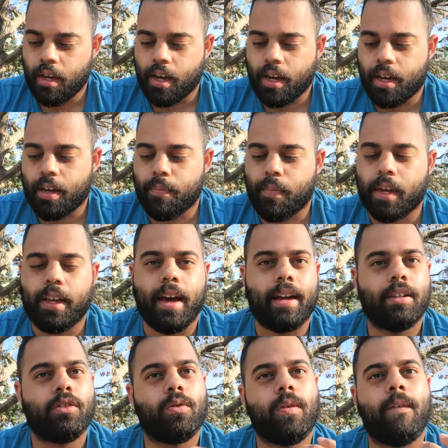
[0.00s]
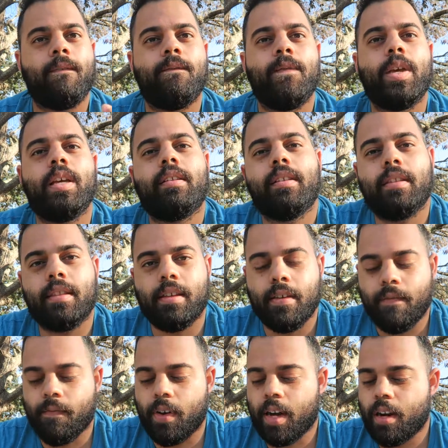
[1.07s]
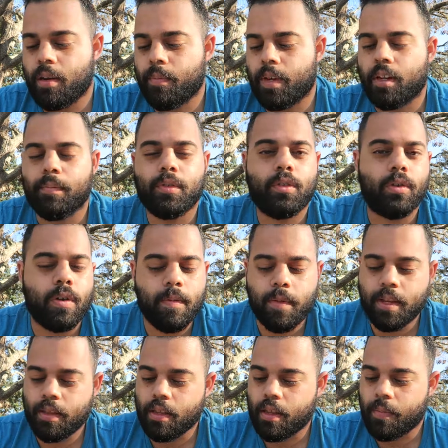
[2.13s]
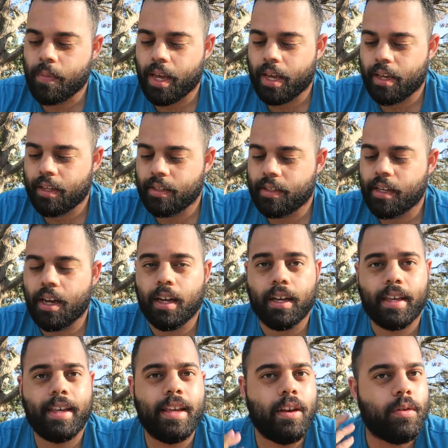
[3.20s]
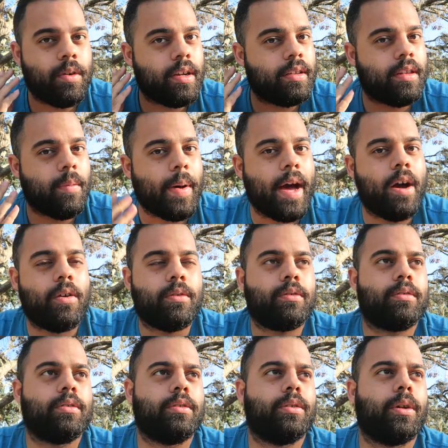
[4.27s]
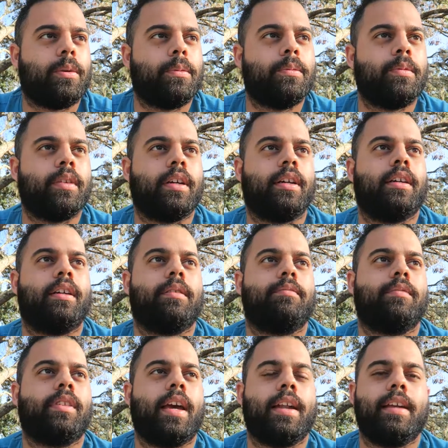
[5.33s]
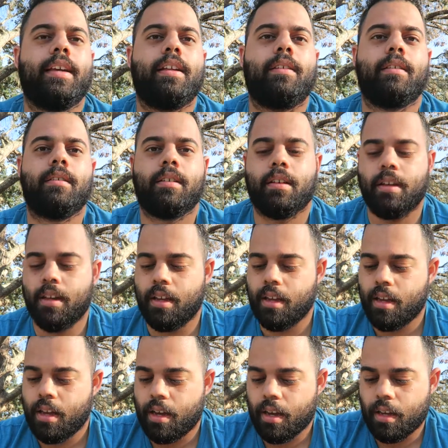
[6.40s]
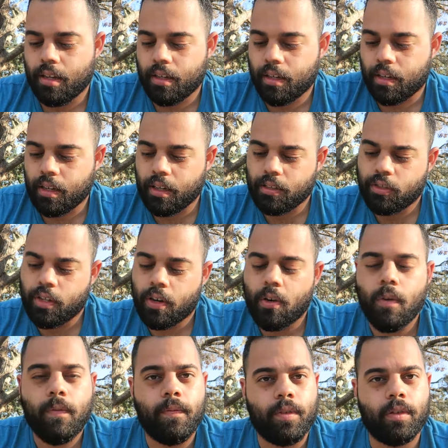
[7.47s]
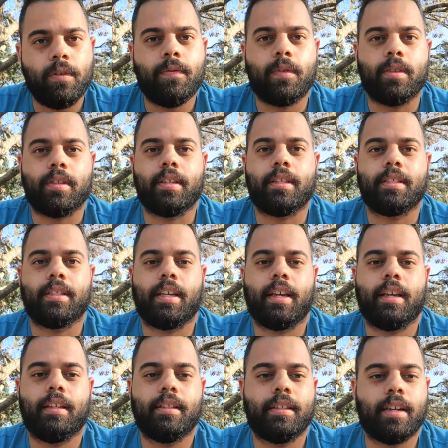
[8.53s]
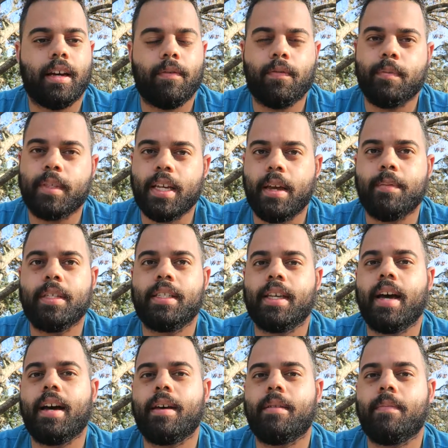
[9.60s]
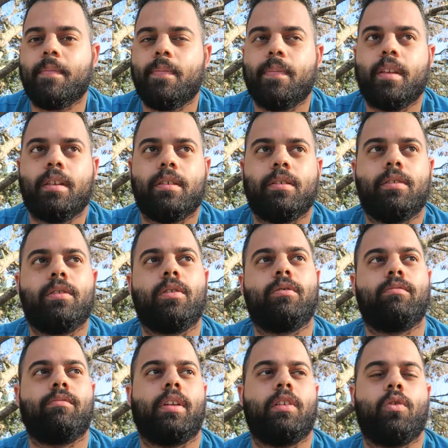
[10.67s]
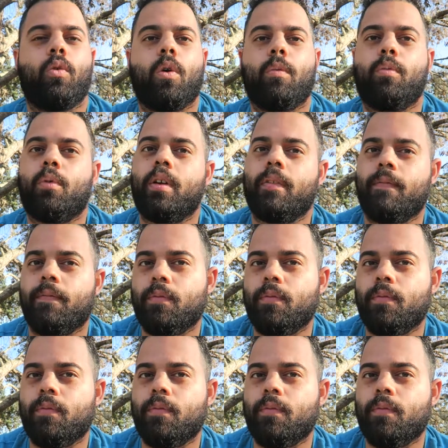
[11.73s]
but kind of sort of feeling the environment, observing them and hearing them out, kind of get a general feel for things, and from time to time, incorporate